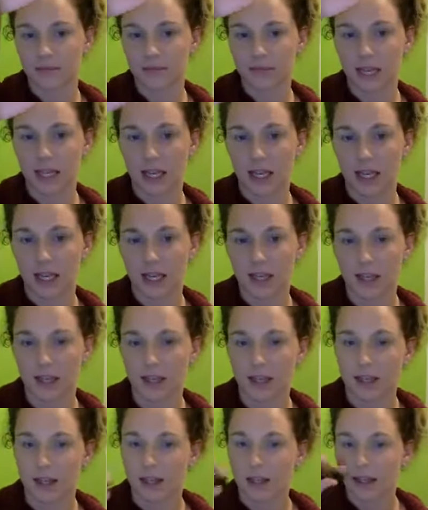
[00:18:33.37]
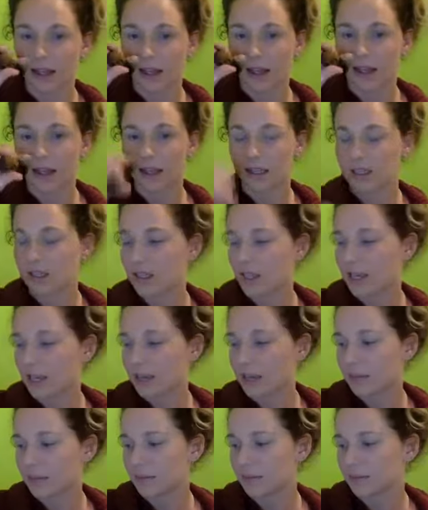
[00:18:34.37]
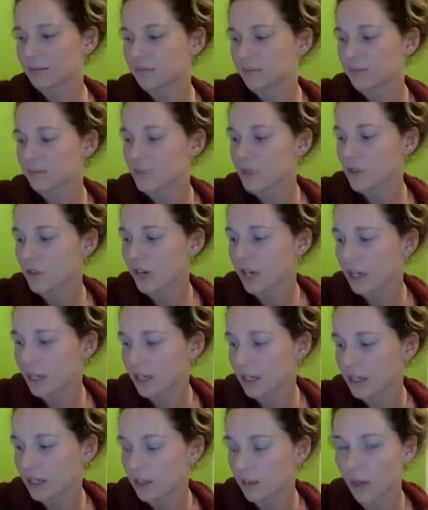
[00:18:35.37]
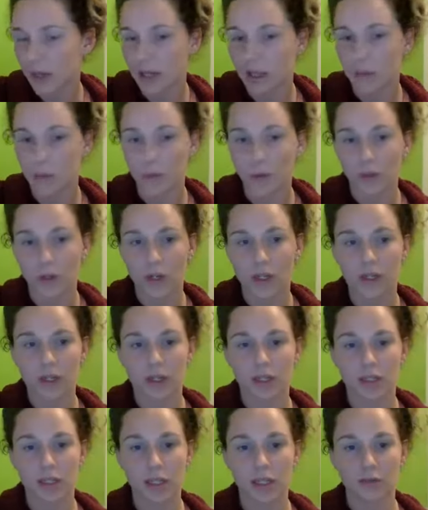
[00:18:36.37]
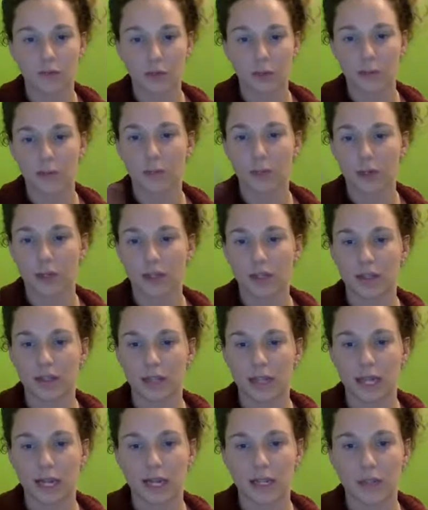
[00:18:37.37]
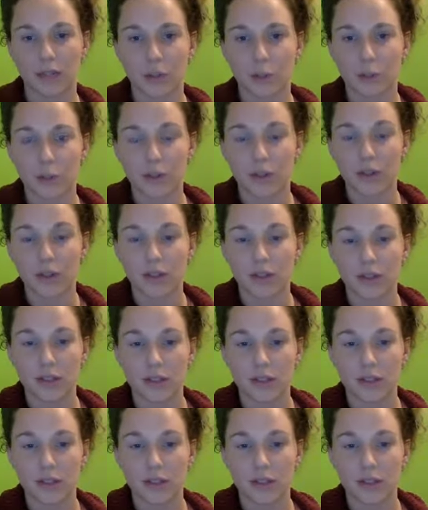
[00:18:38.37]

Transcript: the king. I like to drink it as well in water just to give my body that extra boost.